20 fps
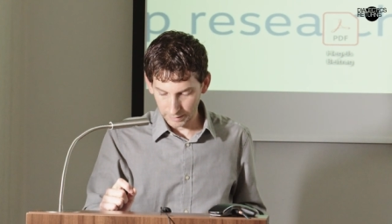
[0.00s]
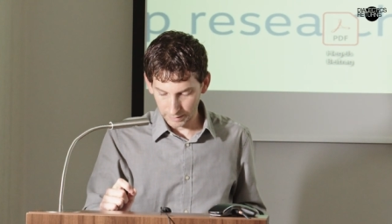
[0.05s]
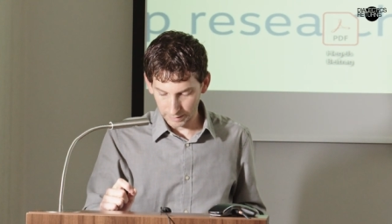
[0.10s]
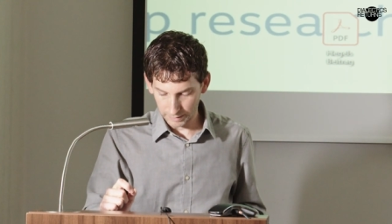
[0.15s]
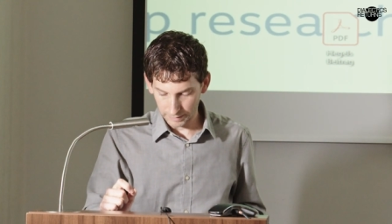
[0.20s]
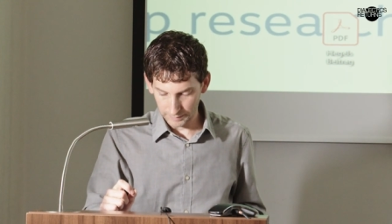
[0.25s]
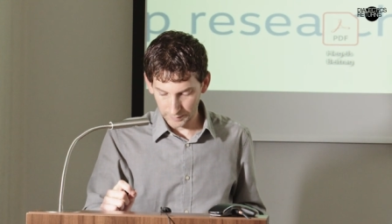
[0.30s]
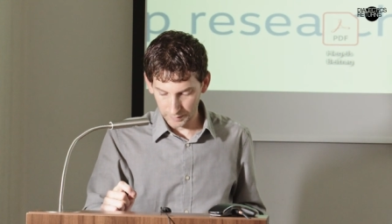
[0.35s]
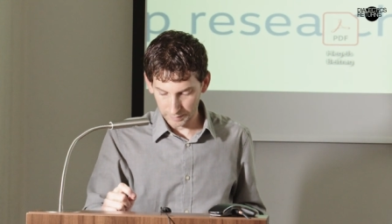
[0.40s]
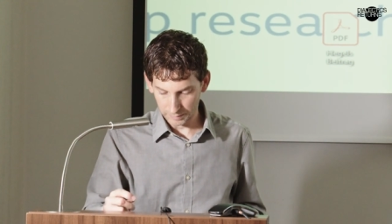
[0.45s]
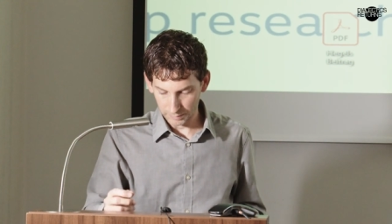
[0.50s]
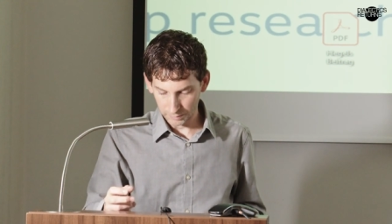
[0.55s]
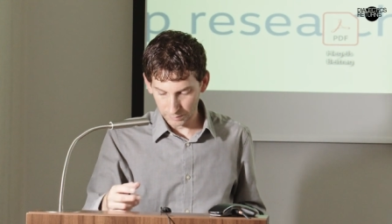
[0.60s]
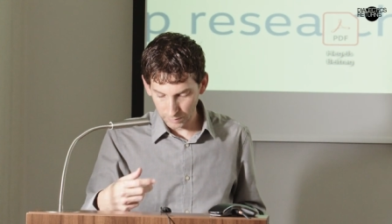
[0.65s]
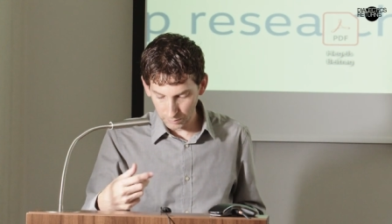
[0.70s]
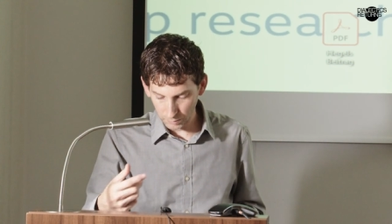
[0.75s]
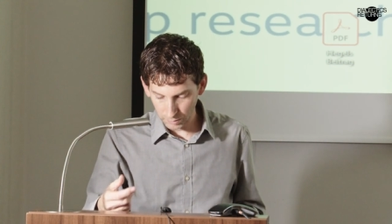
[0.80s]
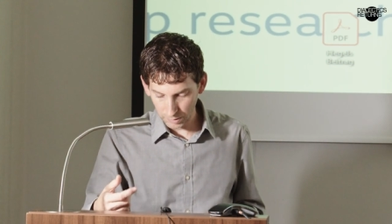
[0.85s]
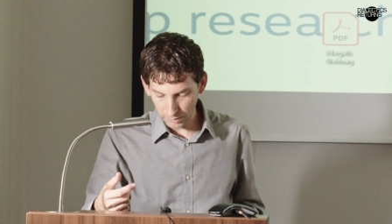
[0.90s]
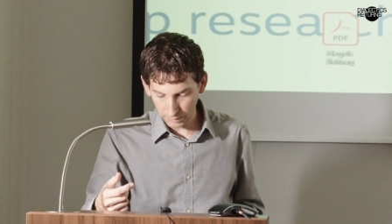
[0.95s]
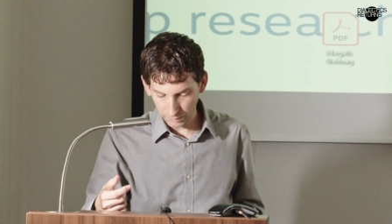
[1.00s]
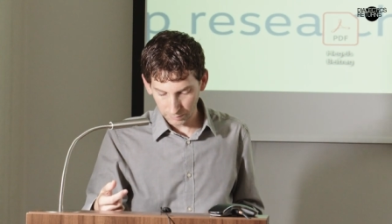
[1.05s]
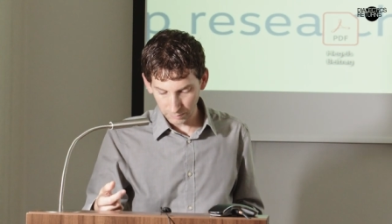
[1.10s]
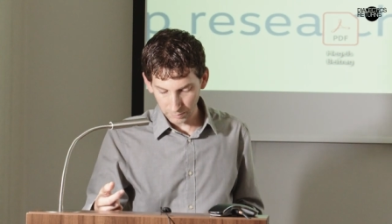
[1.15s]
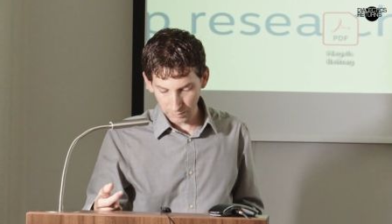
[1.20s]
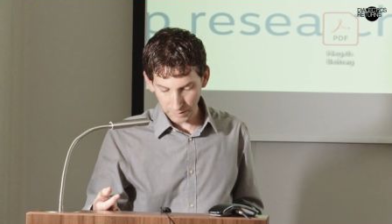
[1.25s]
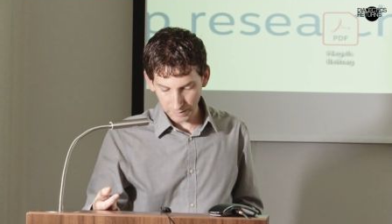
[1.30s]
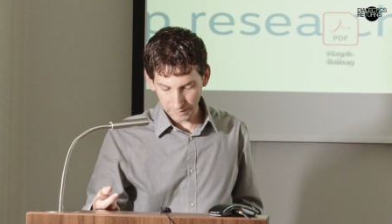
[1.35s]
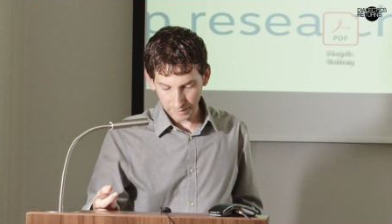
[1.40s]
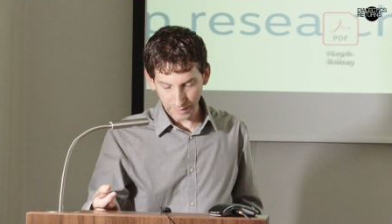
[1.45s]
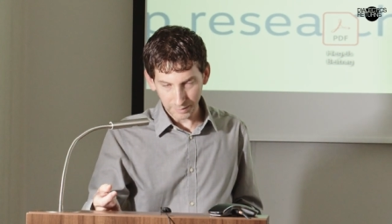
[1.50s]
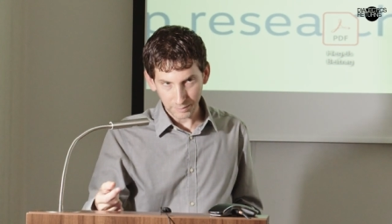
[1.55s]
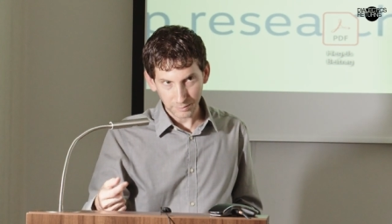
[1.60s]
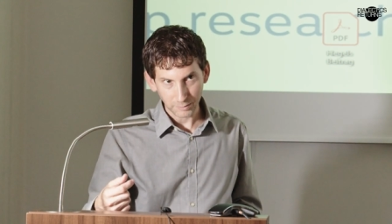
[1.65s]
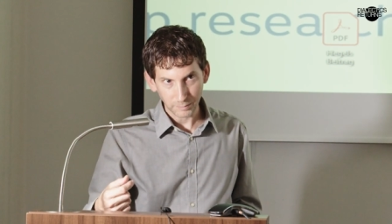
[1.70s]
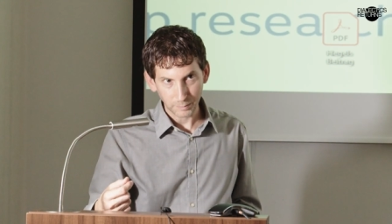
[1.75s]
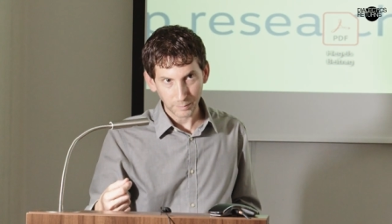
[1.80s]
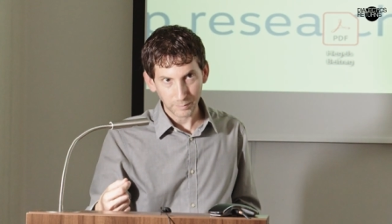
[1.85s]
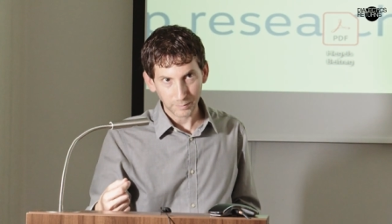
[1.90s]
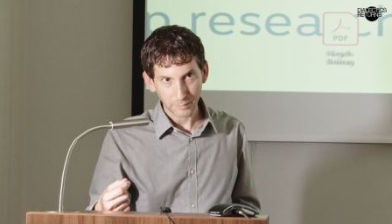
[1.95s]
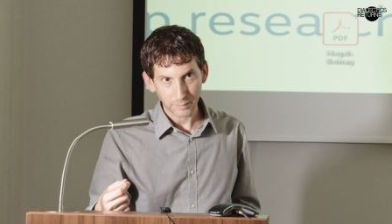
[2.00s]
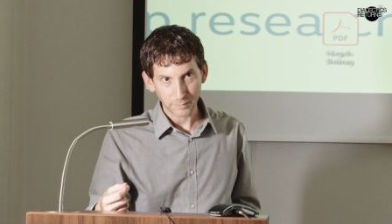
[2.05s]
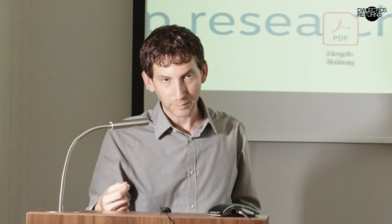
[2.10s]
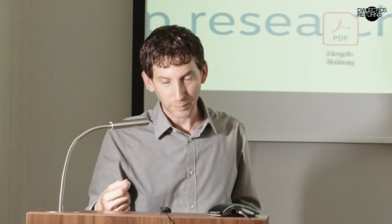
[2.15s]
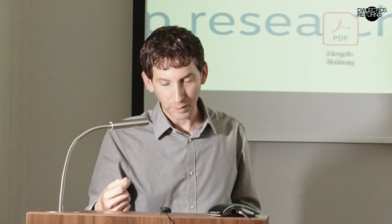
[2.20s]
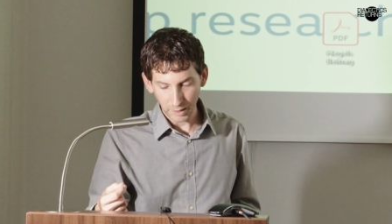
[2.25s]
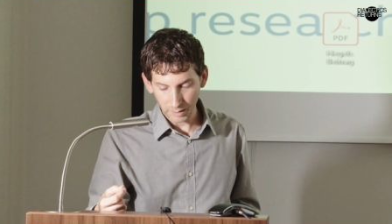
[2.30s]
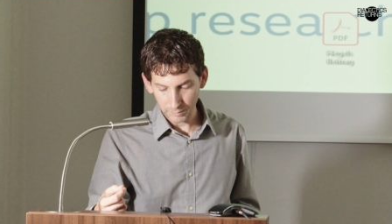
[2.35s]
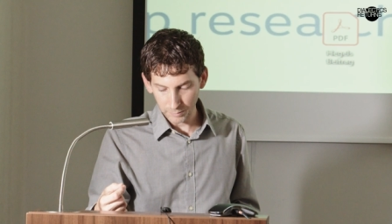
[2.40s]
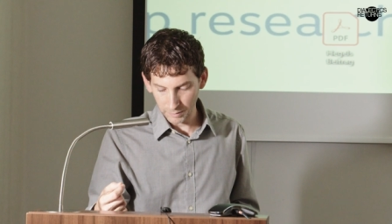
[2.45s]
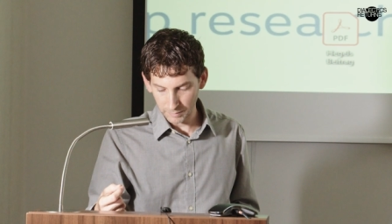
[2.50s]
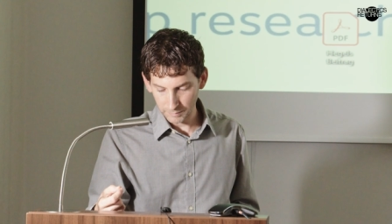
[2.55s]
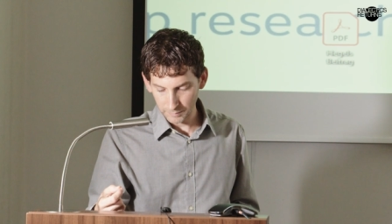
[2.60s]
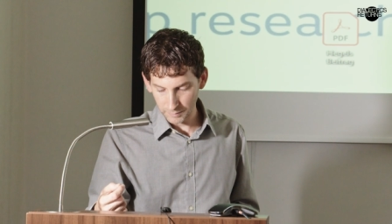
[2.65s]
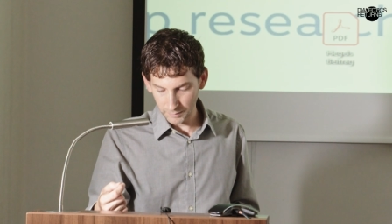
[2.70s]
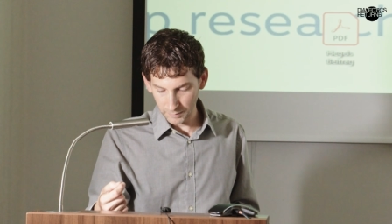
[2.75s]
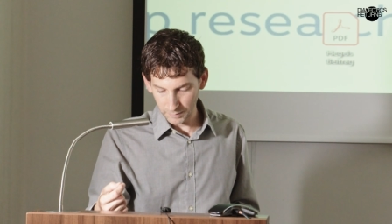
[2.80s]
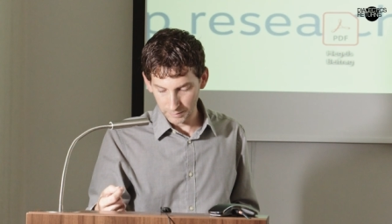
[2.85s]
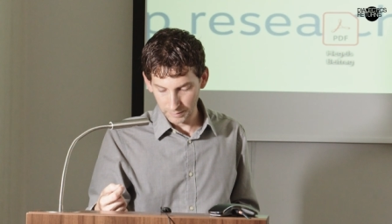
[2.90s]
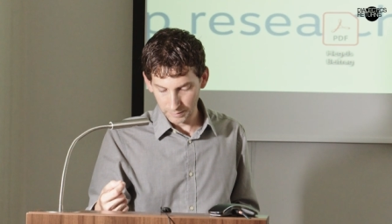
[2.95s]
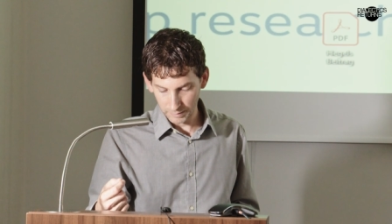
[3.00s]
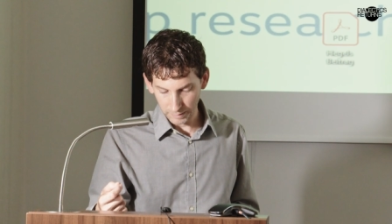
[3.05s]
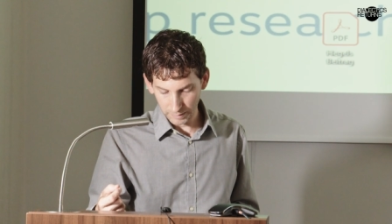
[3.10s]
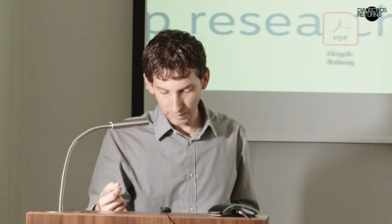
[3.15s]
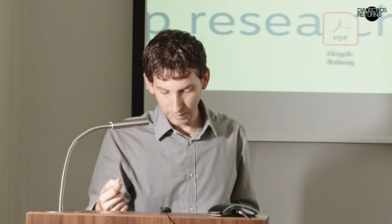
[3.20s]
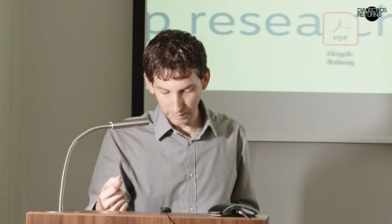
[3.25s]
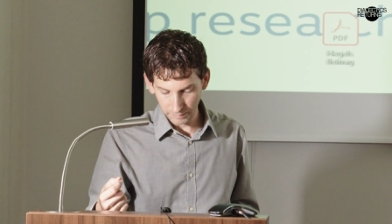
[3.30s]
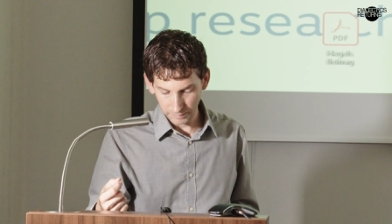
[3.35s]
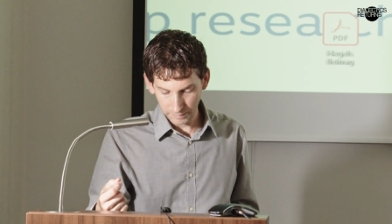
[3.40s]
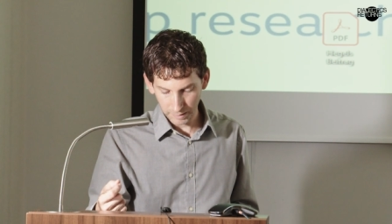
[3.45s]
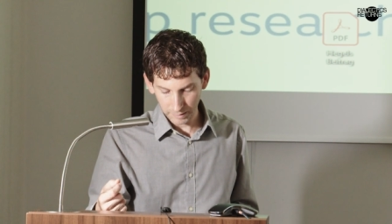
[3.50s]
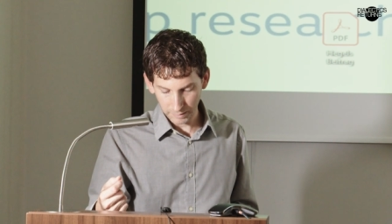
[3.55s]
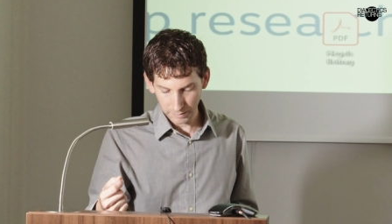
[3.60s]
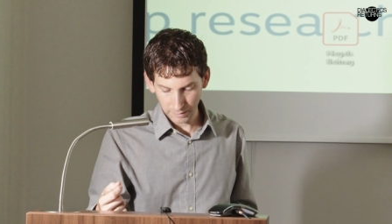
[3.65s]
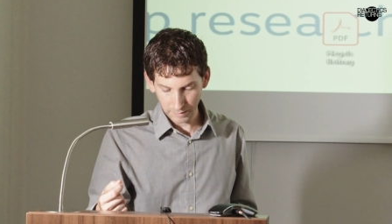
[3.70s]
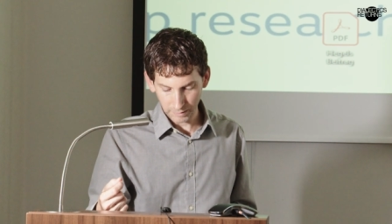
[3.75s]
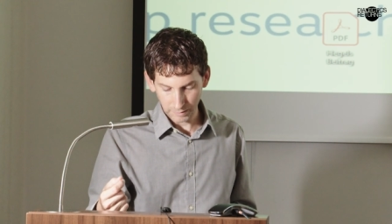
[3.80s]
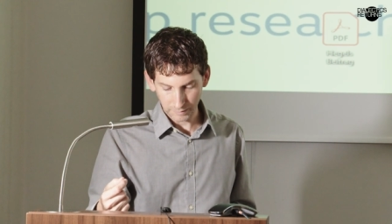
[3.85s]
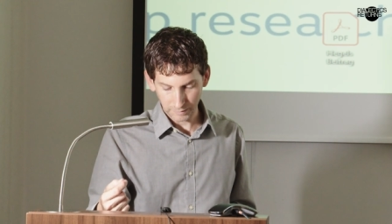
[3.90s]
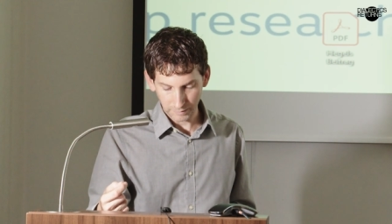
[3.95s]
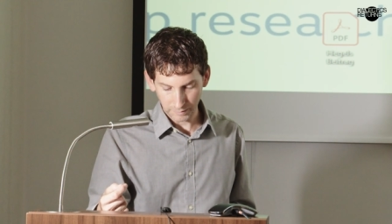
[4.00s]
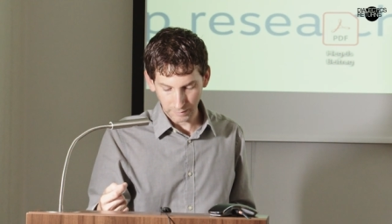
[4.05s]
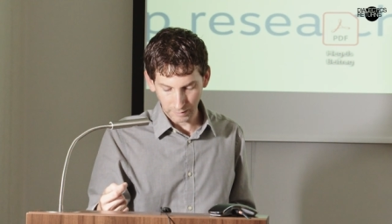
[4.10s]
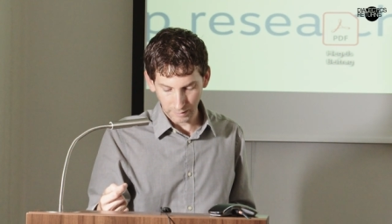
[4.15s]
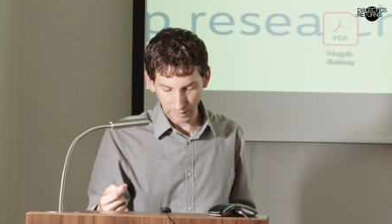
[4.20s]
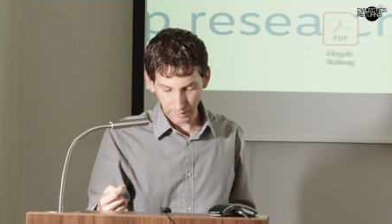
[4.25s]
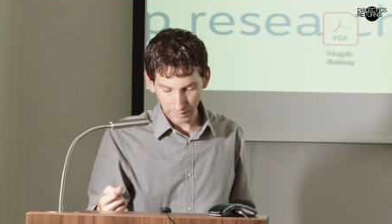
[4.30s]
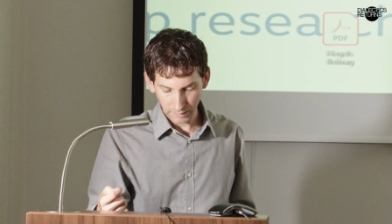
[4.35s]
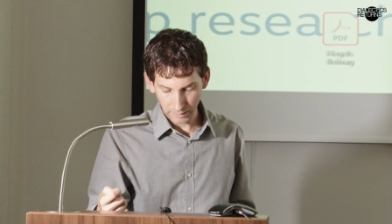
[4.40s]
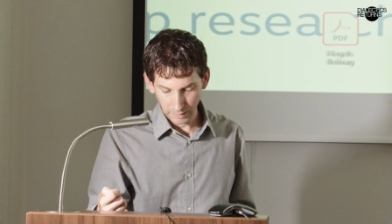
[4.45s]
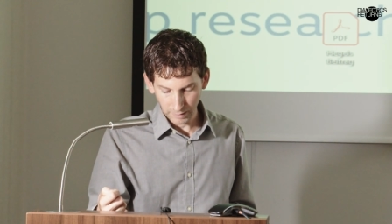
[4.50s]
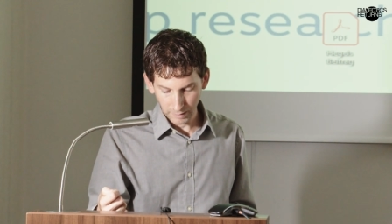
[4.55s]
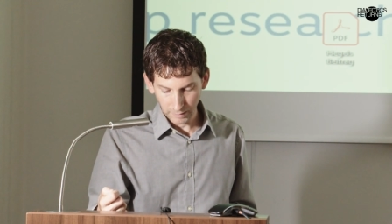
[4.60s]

Uh, so to work through the central problem of Kierkegaard's thought,